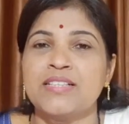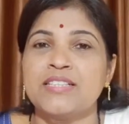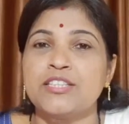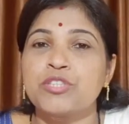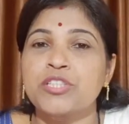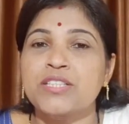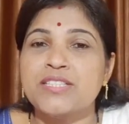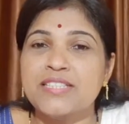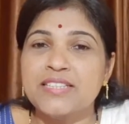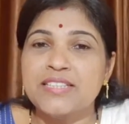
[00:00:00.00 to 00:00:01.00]
You just
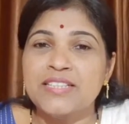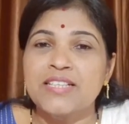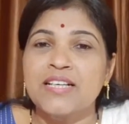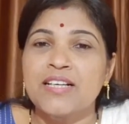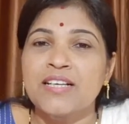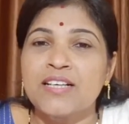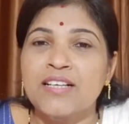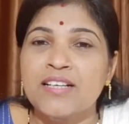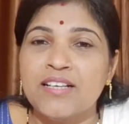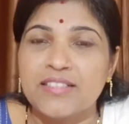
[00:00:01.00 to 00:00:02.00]
see,
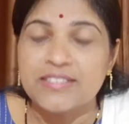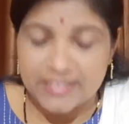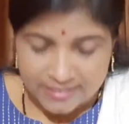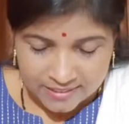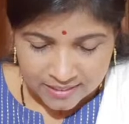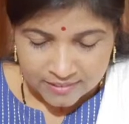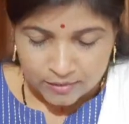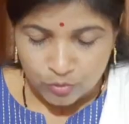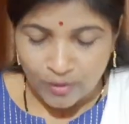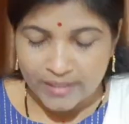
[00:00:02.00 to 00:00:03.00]
yes,
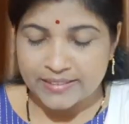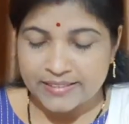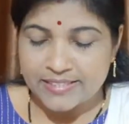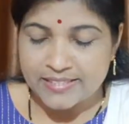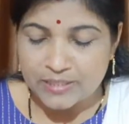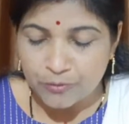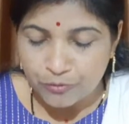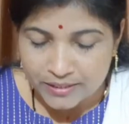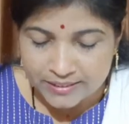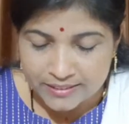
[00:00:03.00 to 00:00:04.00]
what is chiefly
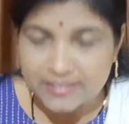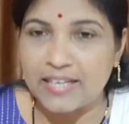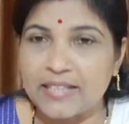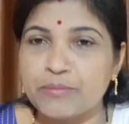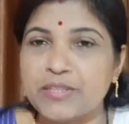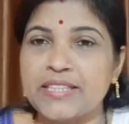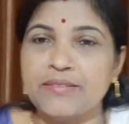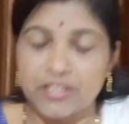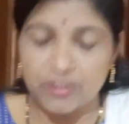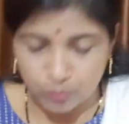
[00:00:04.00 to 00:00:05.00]
described in
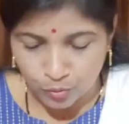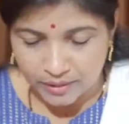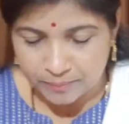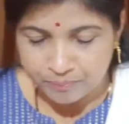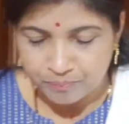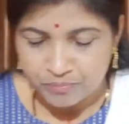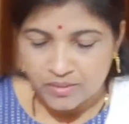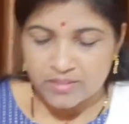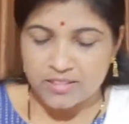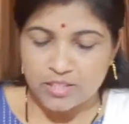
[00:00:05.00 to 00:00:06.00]
the poem
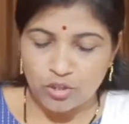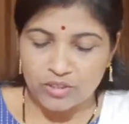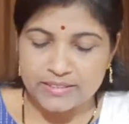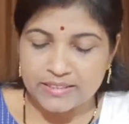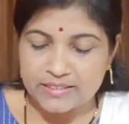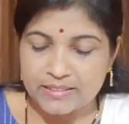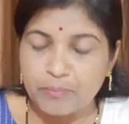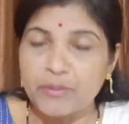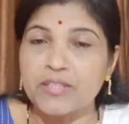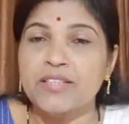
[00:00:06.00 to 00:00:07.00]
The Solitary
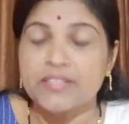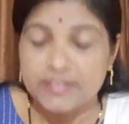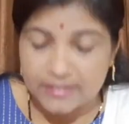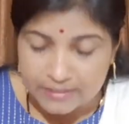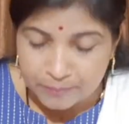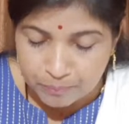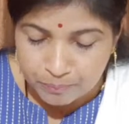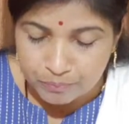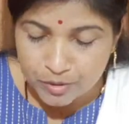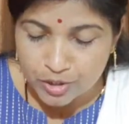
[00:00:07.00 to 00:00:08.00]
Reaper?
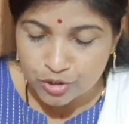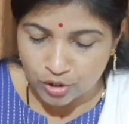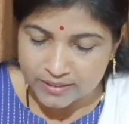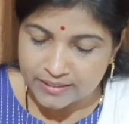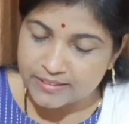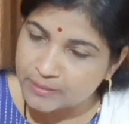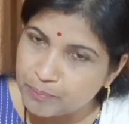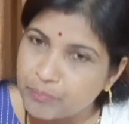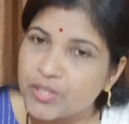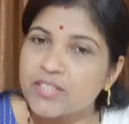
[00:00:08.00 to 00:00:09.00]
The solitary
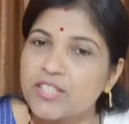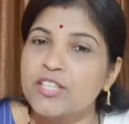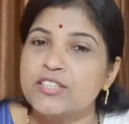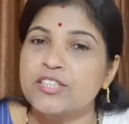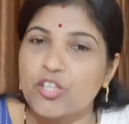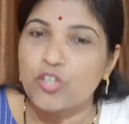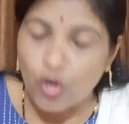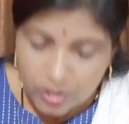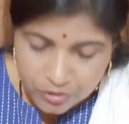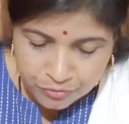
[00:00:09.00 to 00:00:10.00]
reaper, the
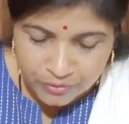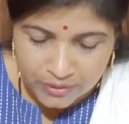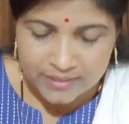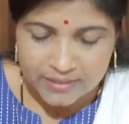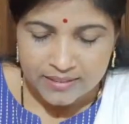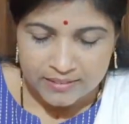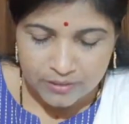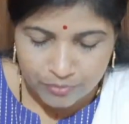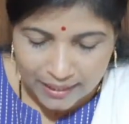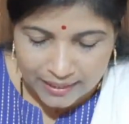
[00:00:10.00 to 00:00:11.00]
cornfield, the
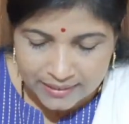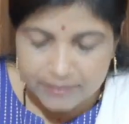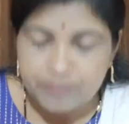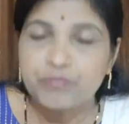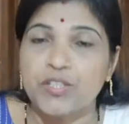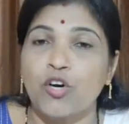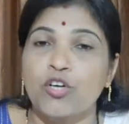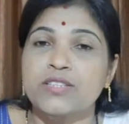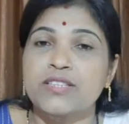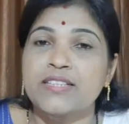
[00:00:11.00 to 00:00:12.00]
valley, or
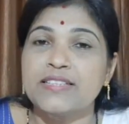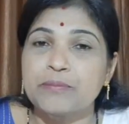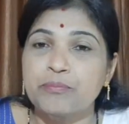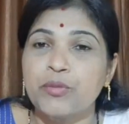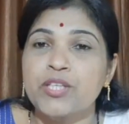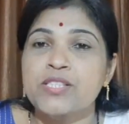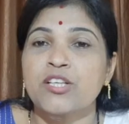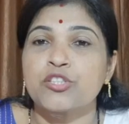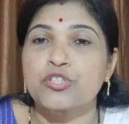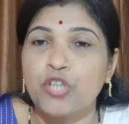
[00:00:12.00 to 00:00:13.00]
the reaper's
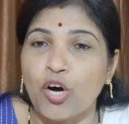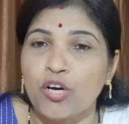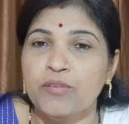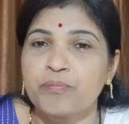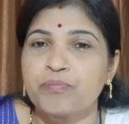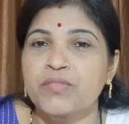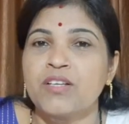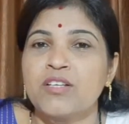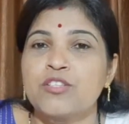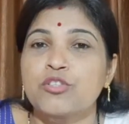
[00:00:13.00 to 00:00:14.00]
song.
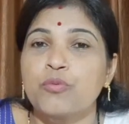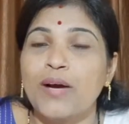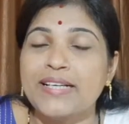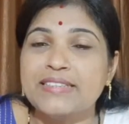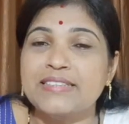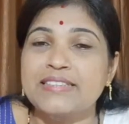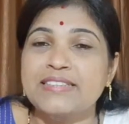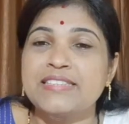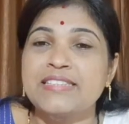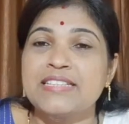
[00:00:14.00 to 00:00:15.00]
So what
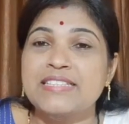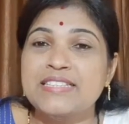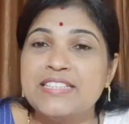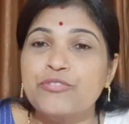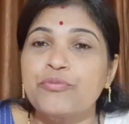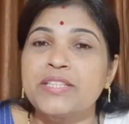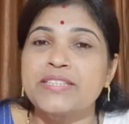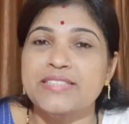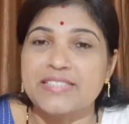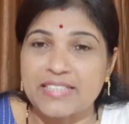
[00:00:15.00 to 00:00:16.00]
is chiefly
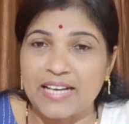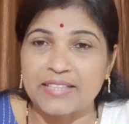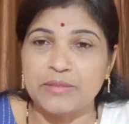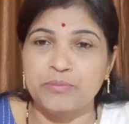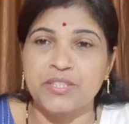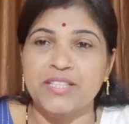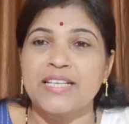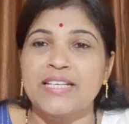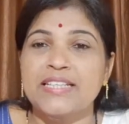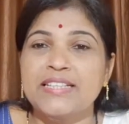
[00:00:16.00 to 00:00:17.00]
described
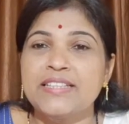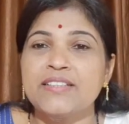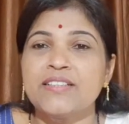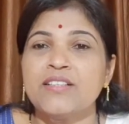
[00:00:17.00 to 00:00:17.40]
in the